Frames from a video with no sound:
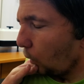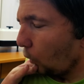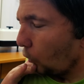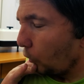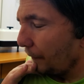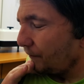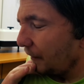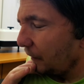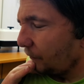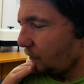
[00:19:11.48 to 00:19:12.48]
Although I've
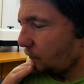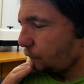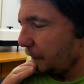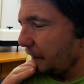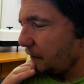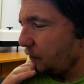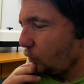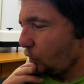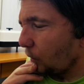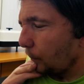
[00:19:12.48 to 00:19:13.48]
never really
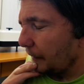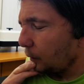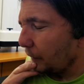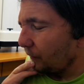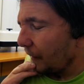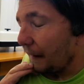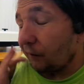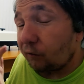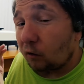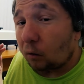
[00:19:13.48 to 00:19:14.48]
used the microwave
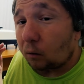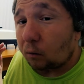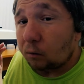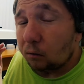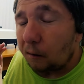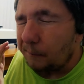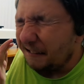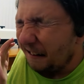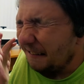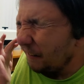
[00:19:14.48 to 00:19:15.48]
after,
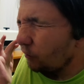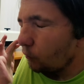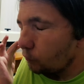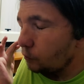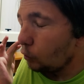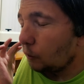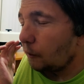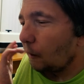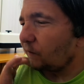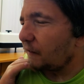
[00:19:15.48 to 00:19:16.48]
I never used
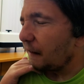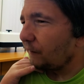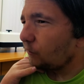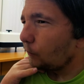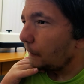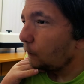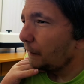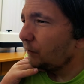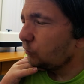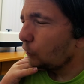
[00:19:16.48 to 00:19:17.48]
the oven after the
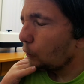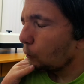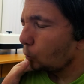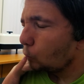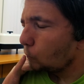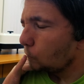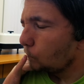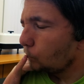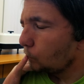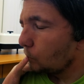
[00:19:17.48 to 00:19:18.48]
microwave, so,
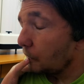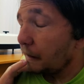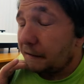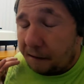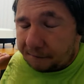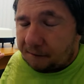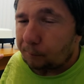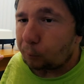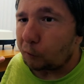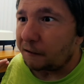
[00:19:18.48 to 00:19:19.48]
and I
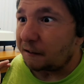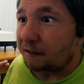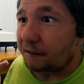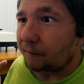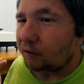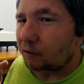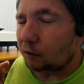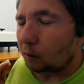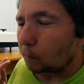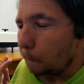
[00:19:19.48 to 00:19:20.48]
didn't preheat the oven,
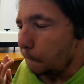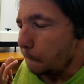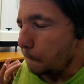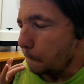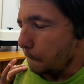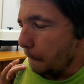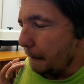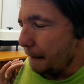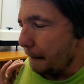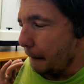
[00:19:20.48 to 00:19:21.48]
so,
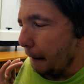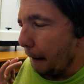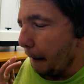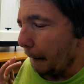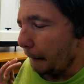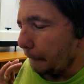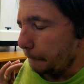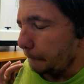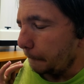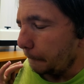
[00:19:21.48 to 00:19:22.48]
yeah.
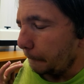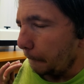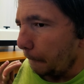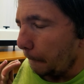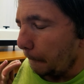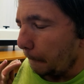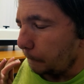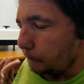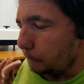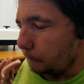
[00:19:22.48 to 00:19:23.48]

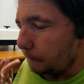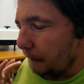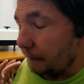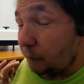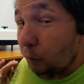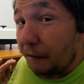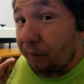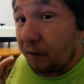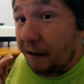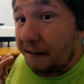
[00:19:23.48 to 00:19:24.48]
Kinda too
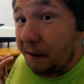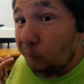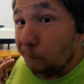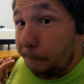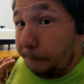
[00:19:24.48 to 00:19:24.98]
late for that now?